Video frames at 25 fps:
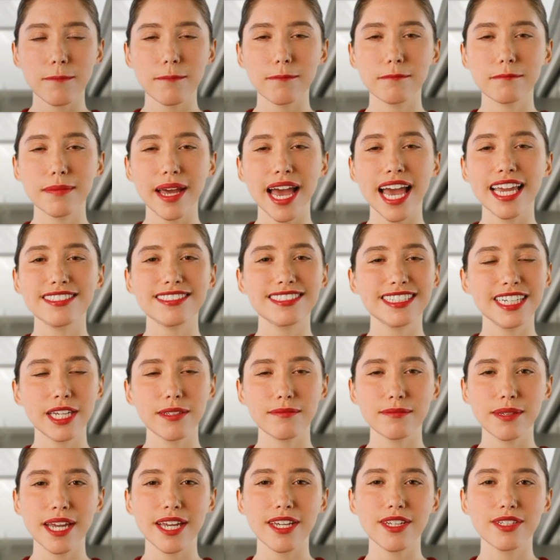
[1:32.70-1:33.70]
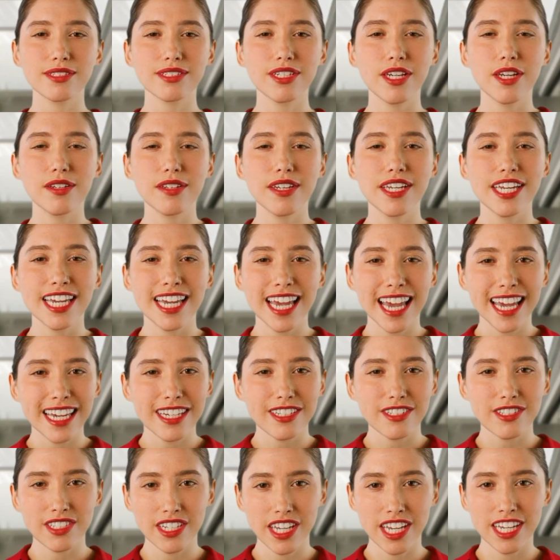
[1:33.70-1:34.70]
mass emails are a
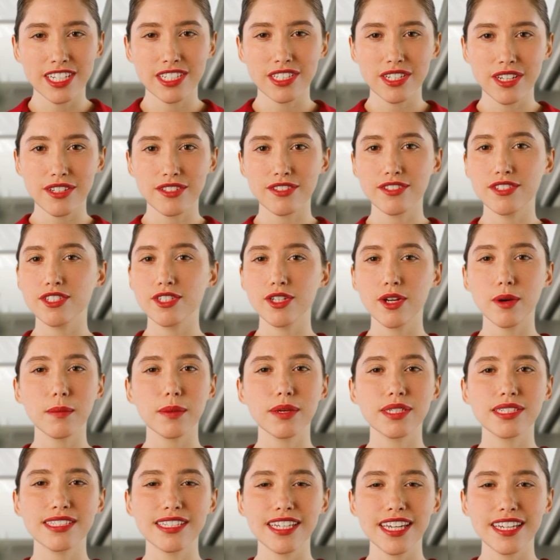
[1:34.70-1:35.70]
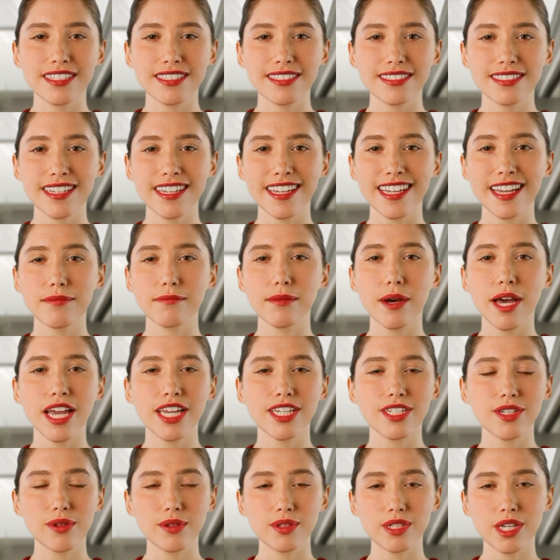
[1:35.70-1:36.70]
game changer for your business. By
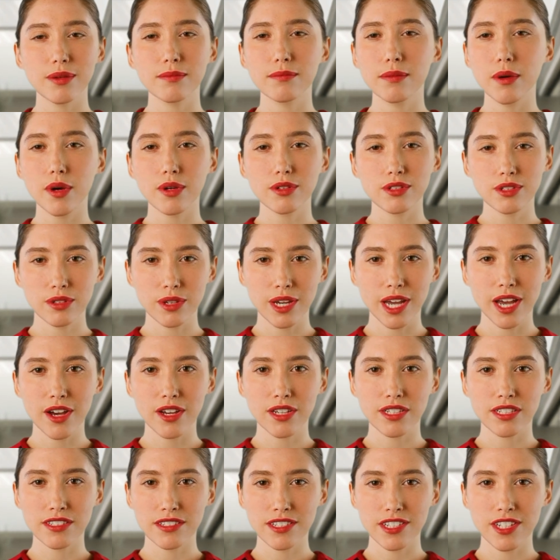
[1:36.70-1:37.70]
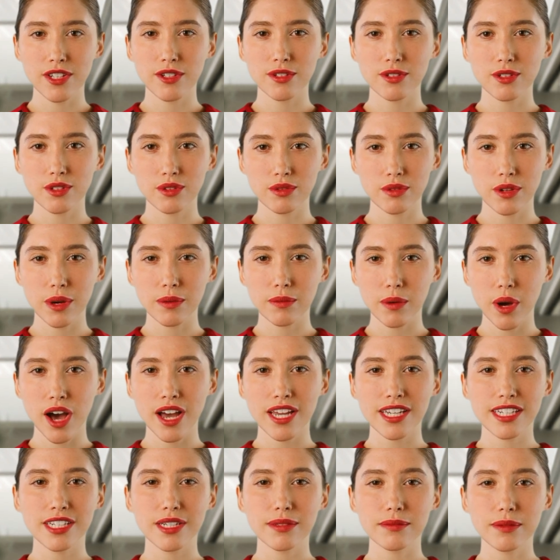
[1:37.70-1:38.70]
using BoldTrail, you'll
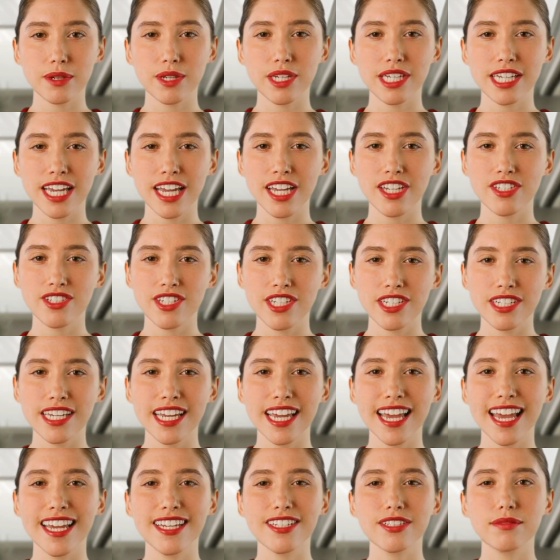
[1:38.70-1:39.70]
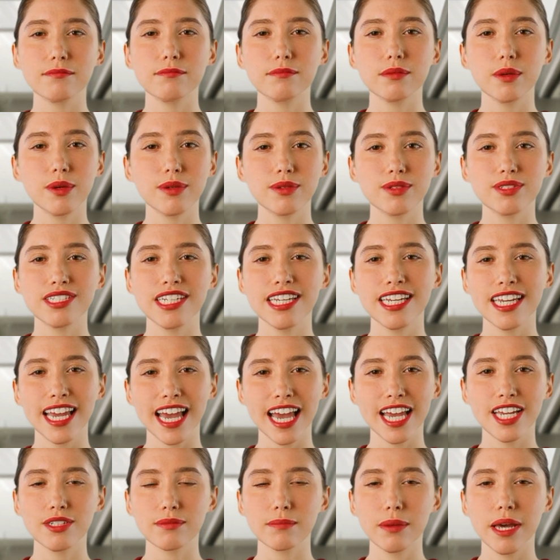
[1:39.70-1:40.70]
streamline communication and boost
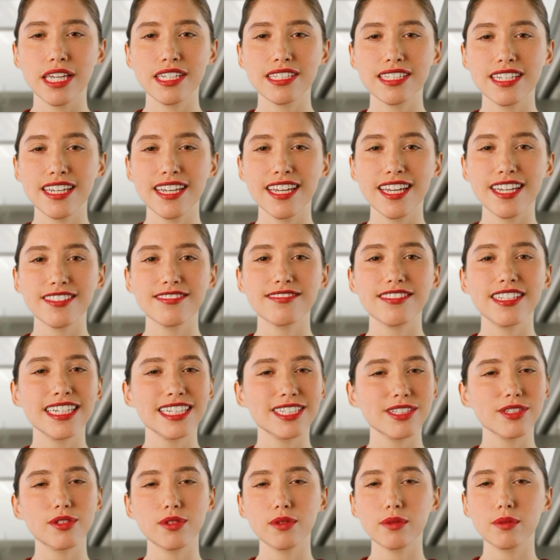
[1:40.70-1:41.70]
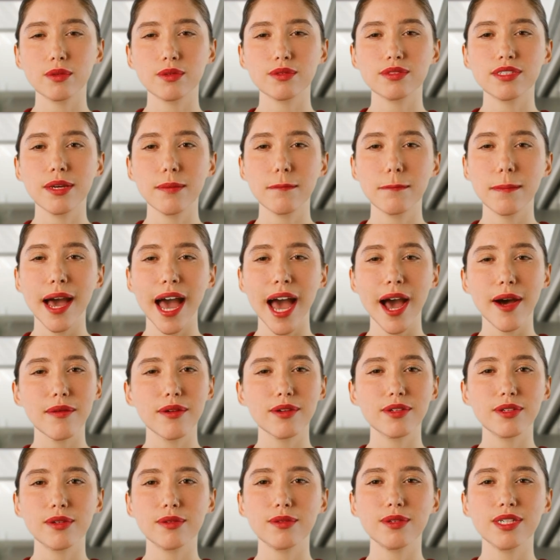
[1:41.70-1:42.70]
engagement. These tools
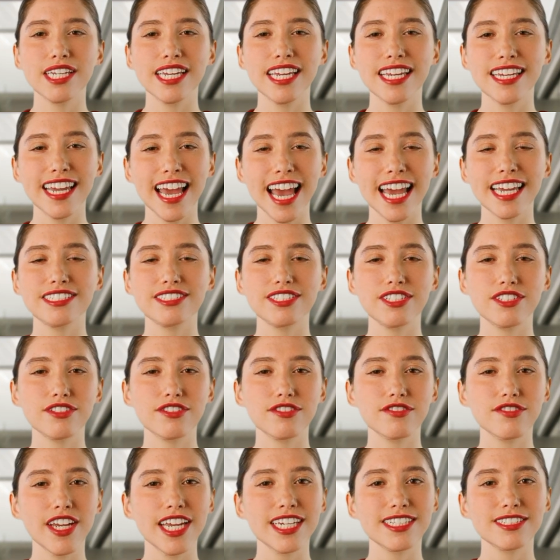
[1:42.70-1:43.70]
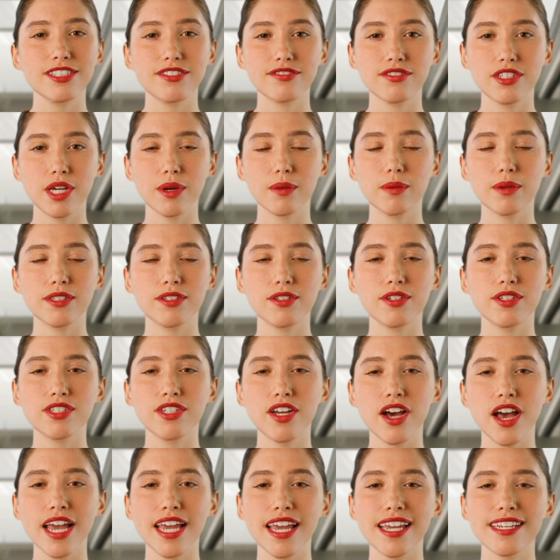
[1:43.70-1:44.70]
empower you to connect effectively with your
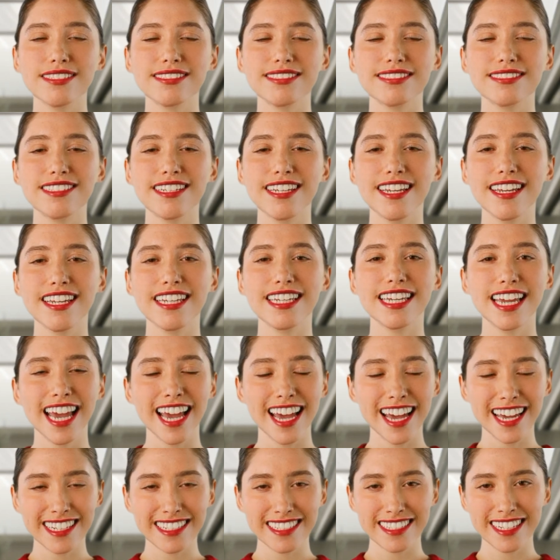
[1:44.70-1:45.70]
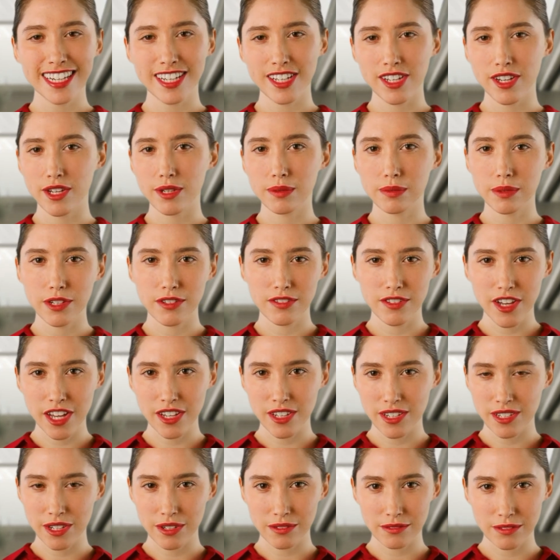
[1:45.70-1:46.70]
clients, enhancing your
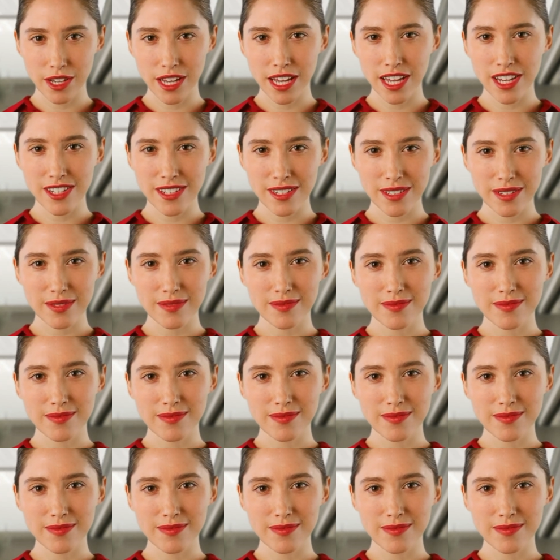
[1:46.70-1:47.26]
professional reach.